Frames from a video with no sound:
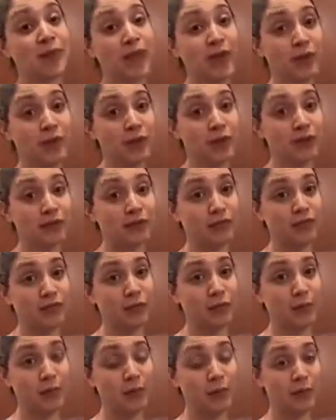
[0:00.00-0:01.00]
I bought it for
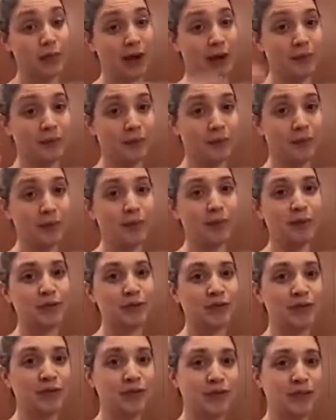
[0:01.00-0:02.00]
when we were having people
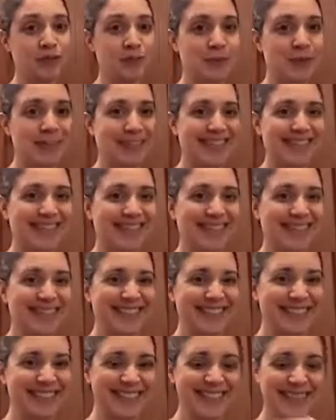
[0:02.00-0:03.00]
over for Christmas.
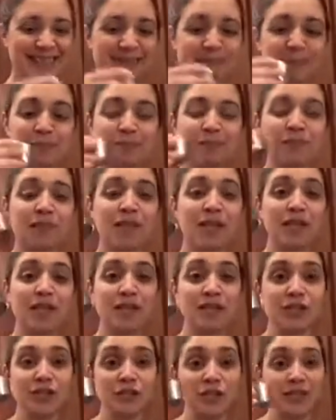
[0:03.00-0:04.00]

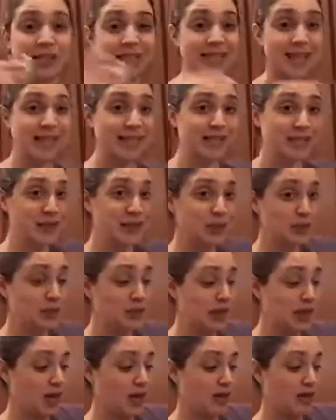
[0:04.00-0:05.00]
So you're going to take 2
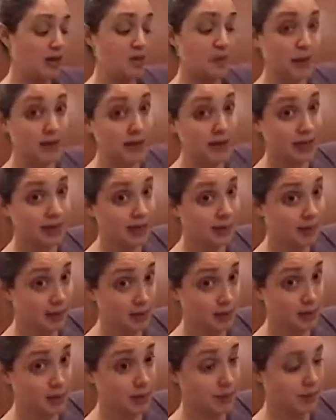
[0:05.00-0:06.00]
shots. I'm making a
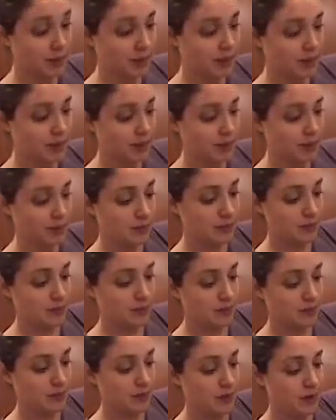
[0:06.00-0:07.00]
double because
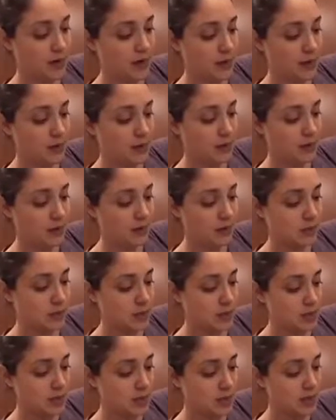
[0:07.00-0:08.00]
my husband is
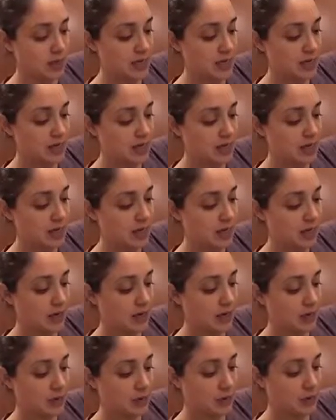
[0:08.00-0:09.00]
home tonight,
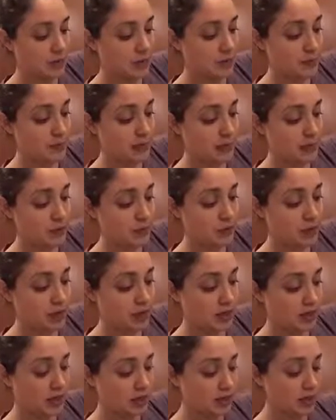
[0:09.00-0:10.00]
and I'm going to make him a
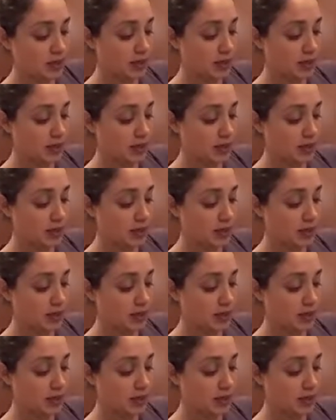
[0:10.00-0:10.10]
drink.